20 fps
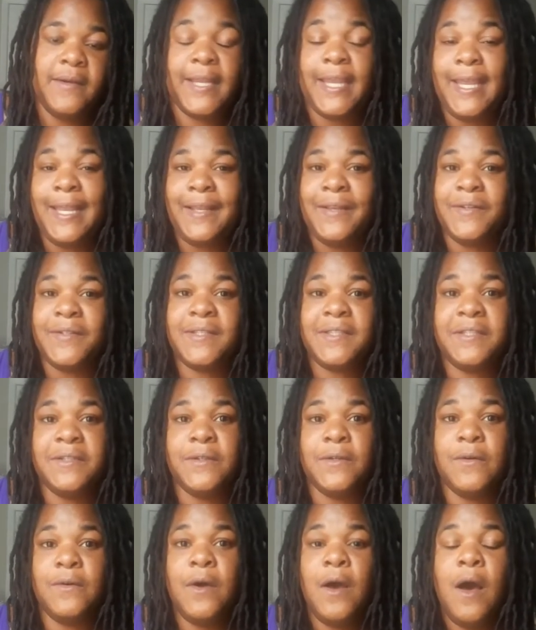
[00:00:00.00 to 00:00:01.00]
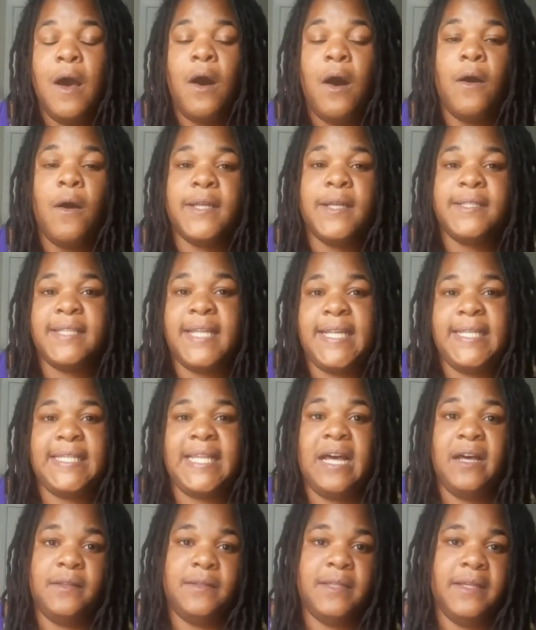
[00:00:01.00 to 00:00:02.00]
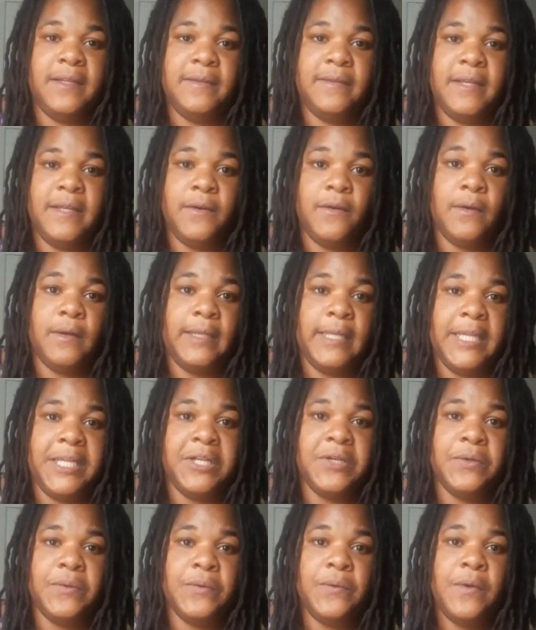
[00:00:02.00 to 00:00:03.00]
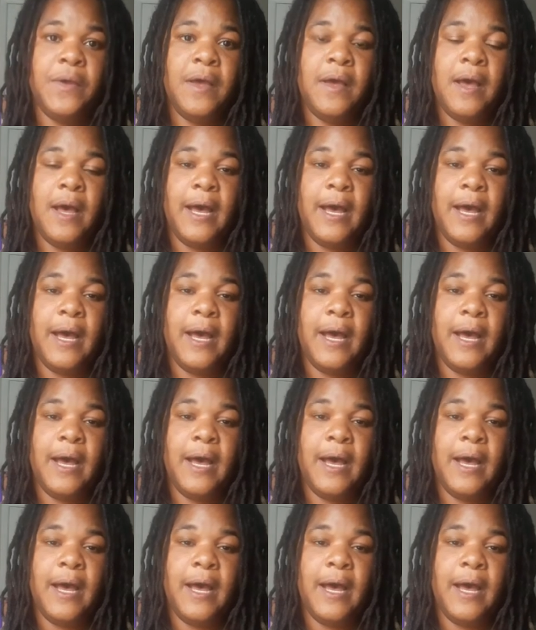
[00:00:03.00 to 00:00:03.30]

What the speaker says: Again, there still are states out there that are legal,